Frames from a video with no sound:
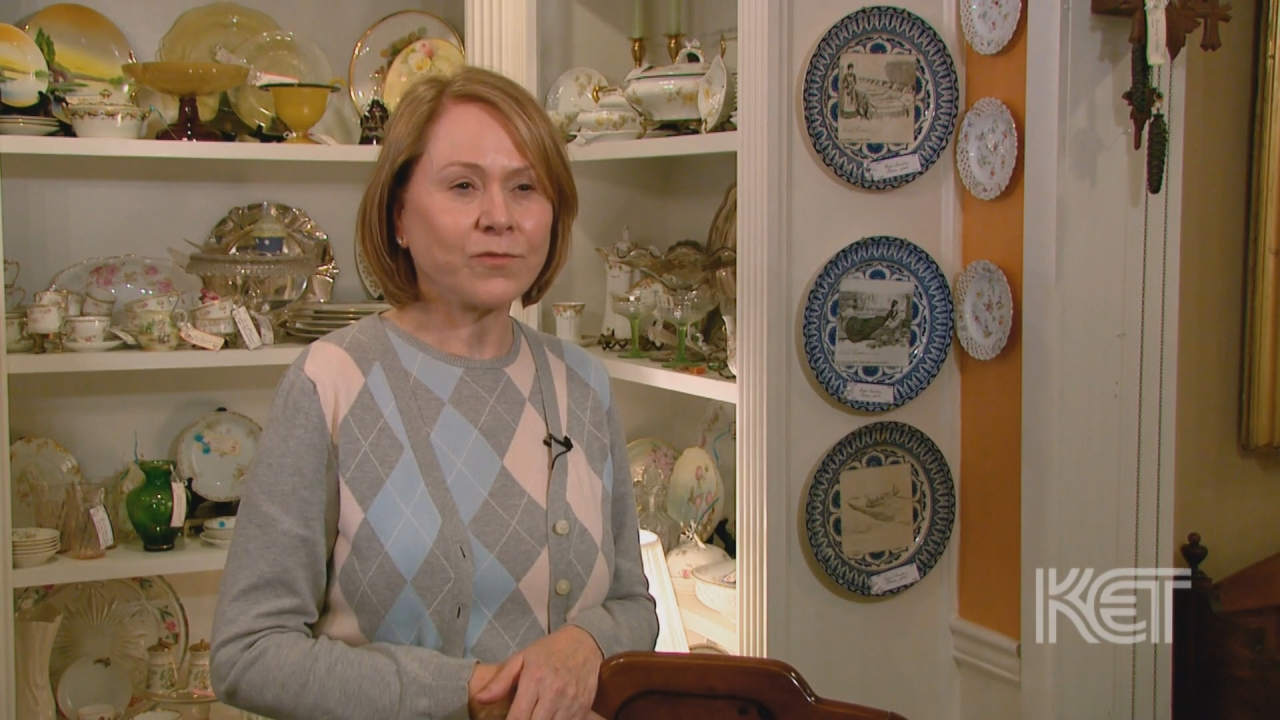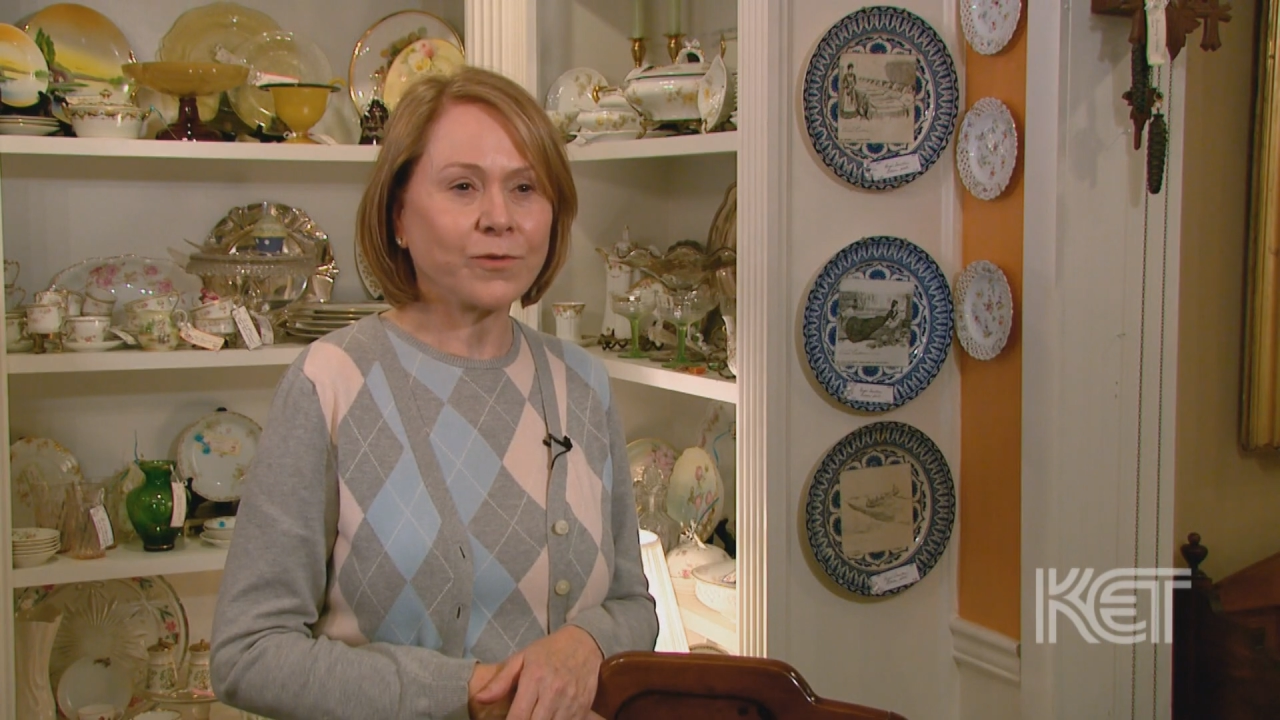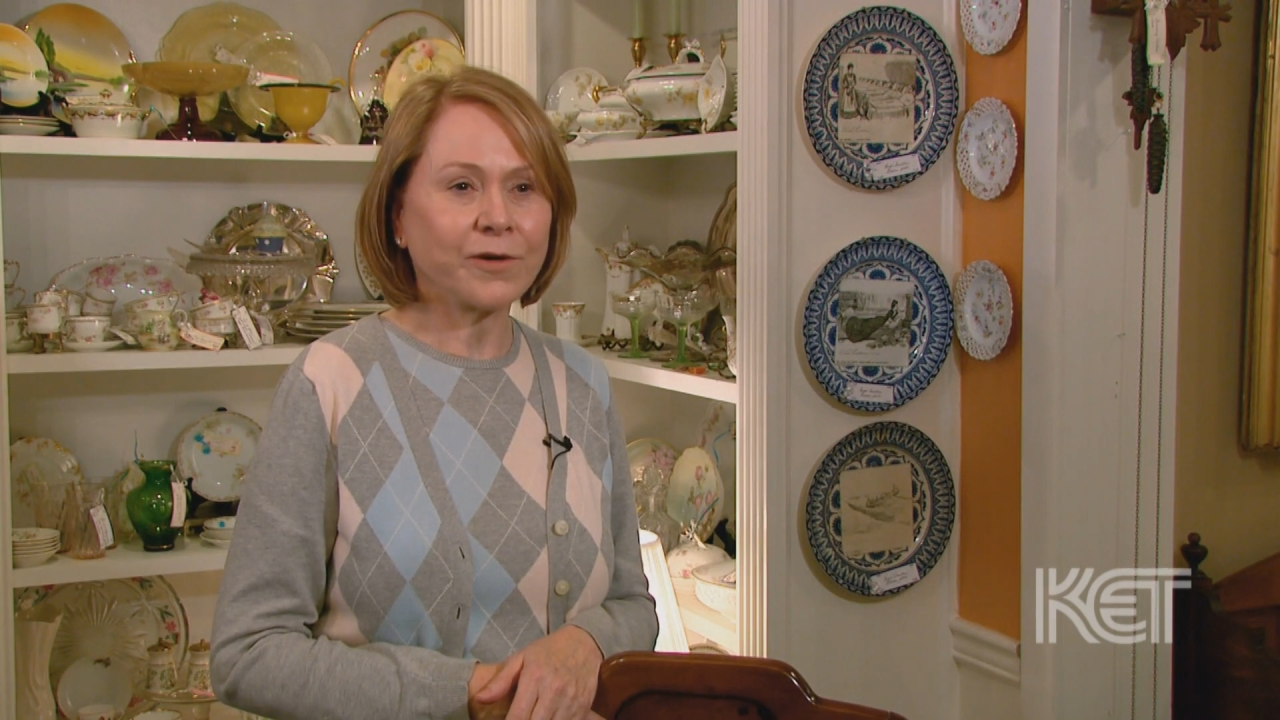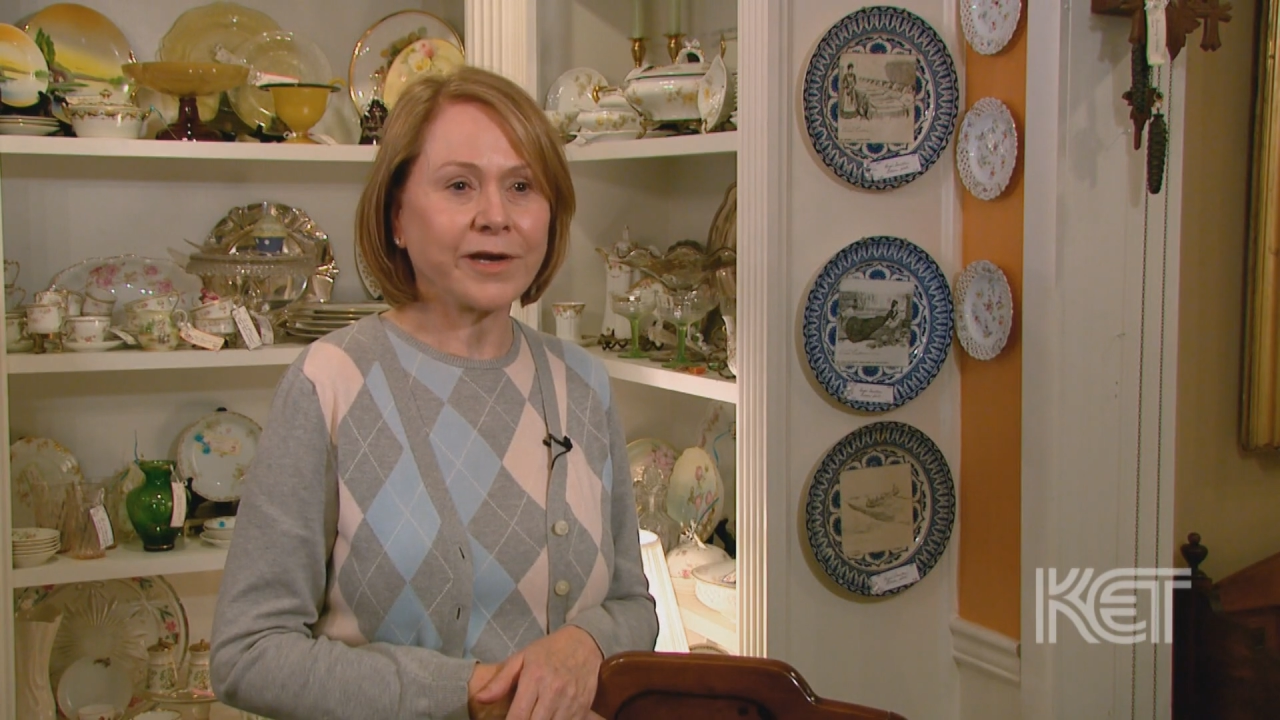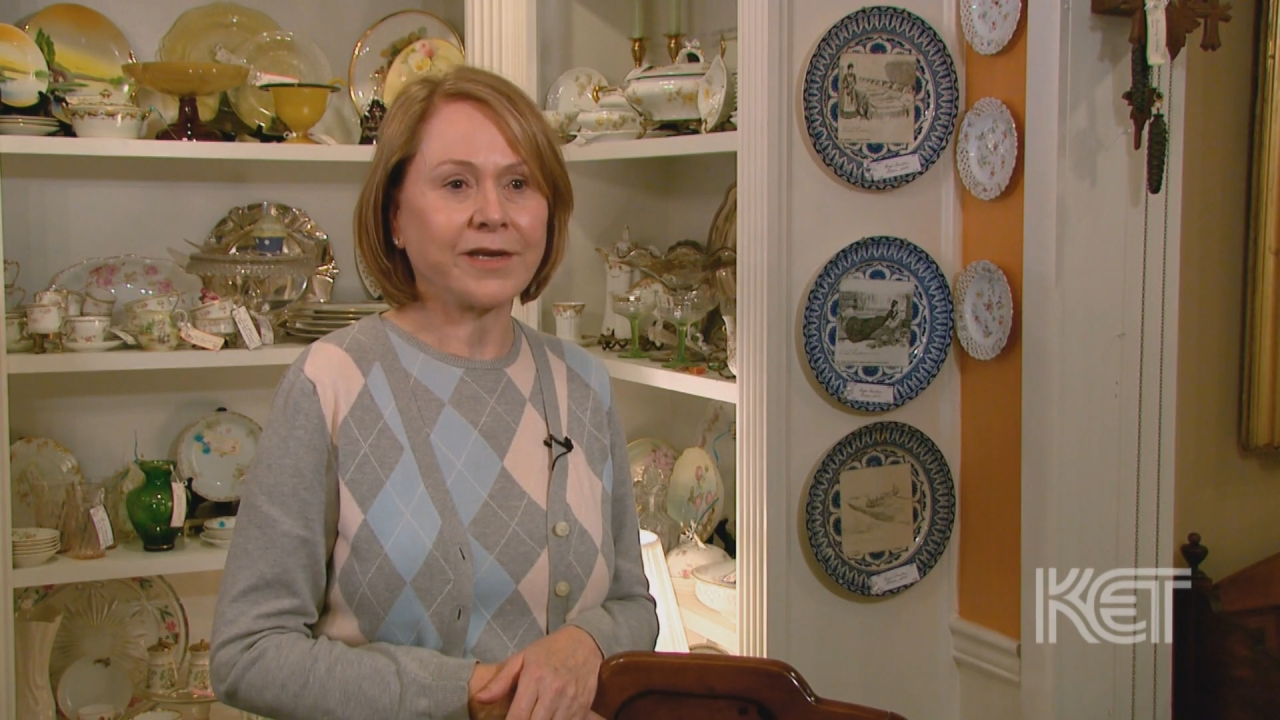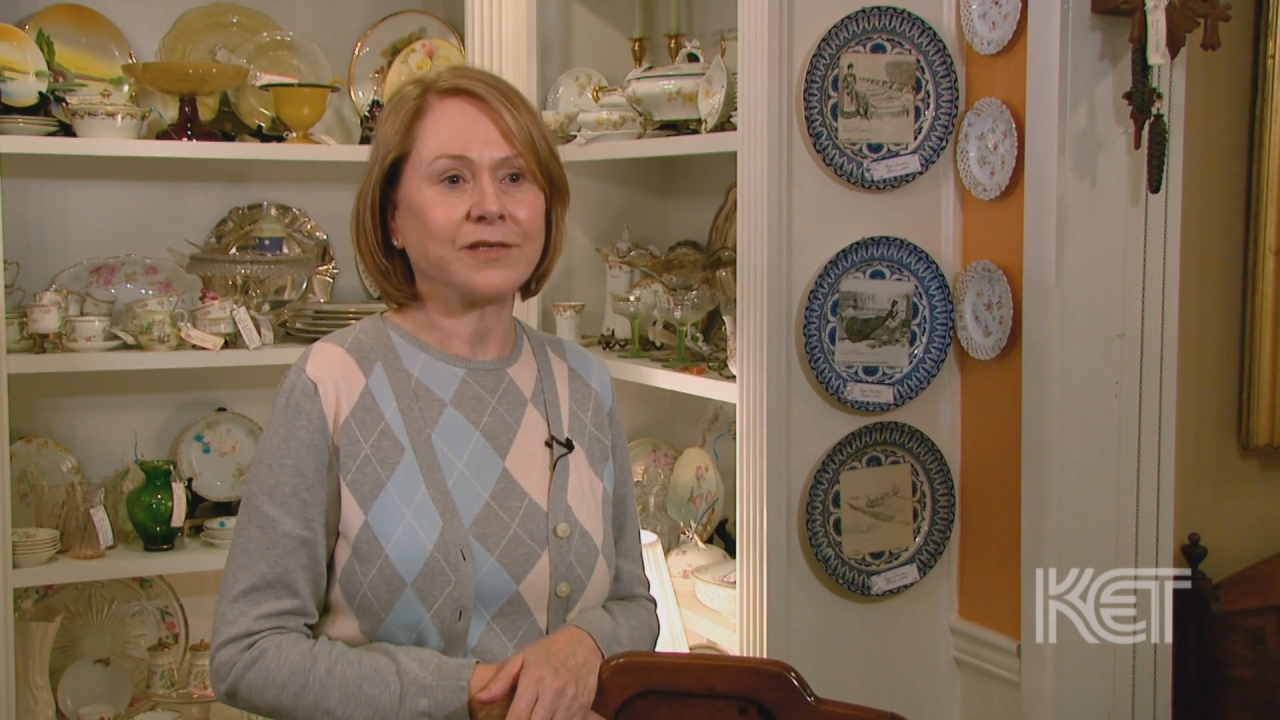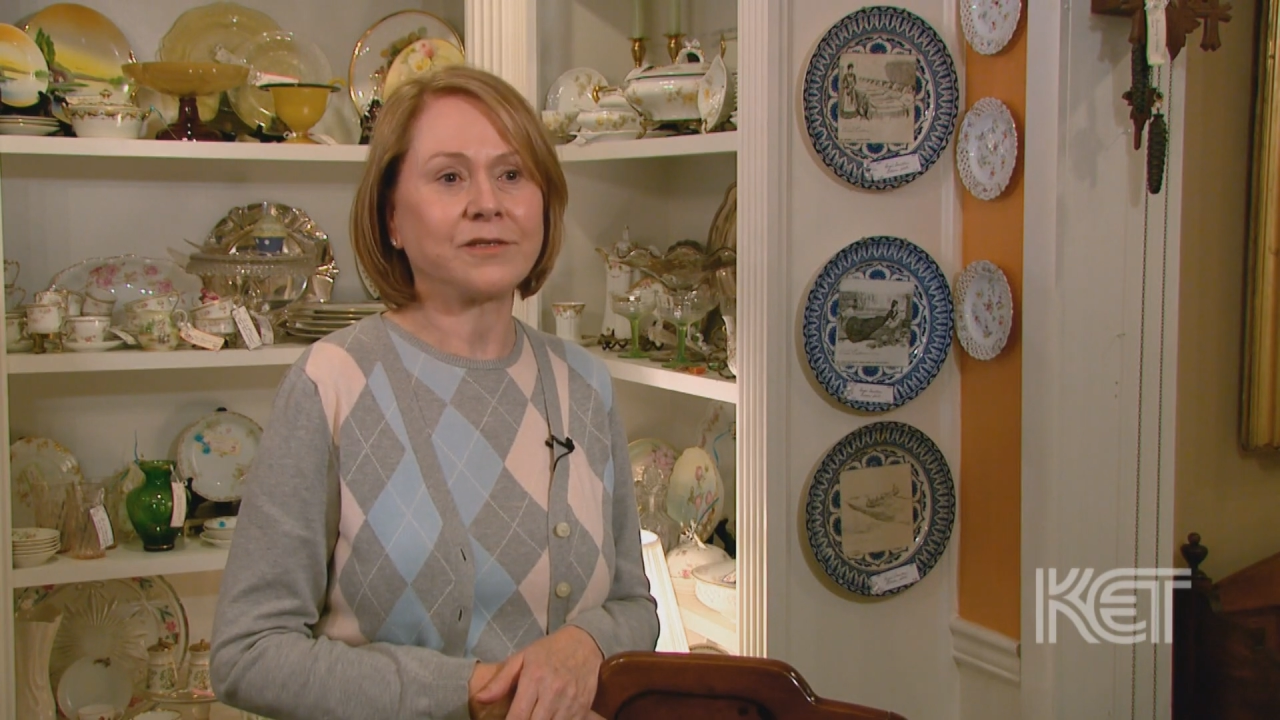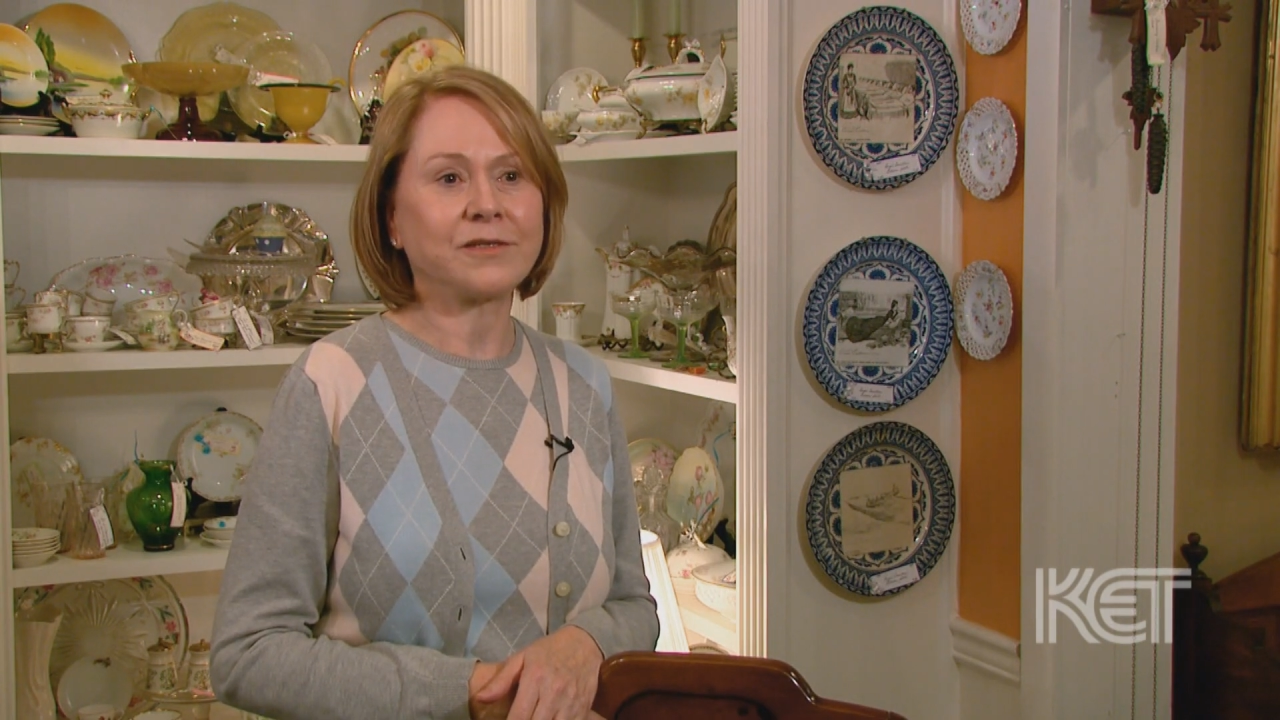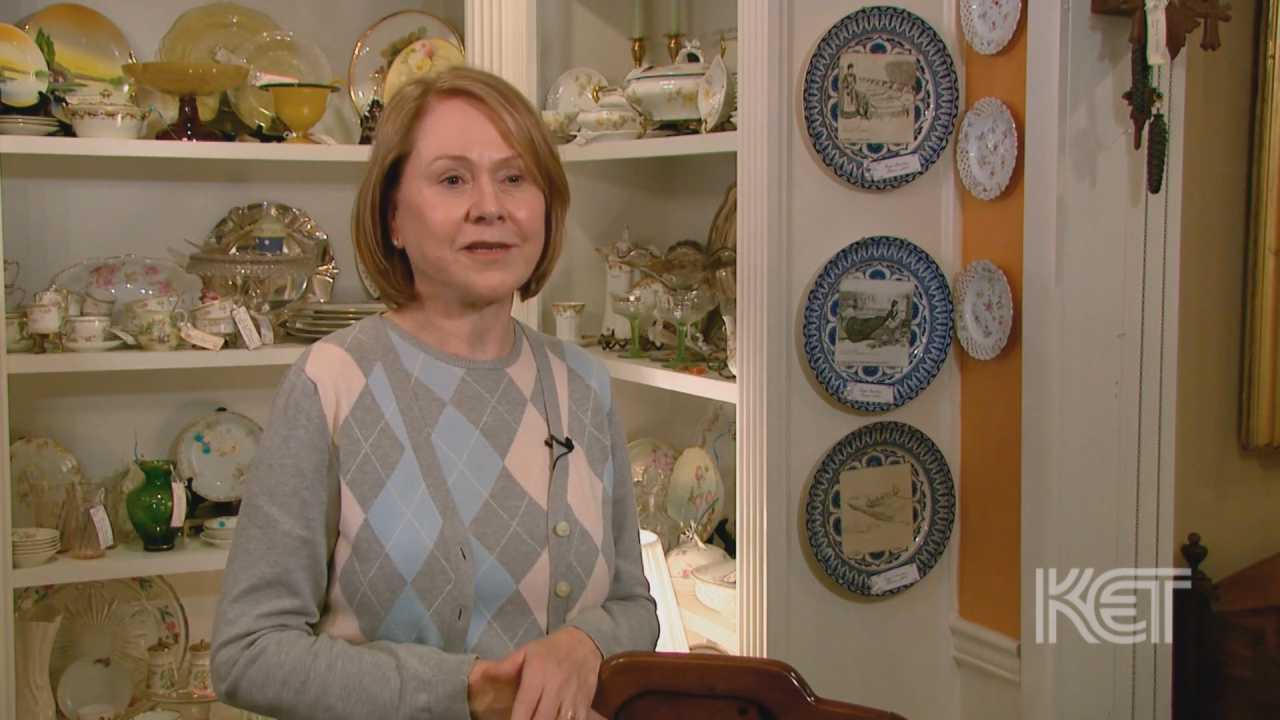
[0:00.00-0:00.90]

for it and,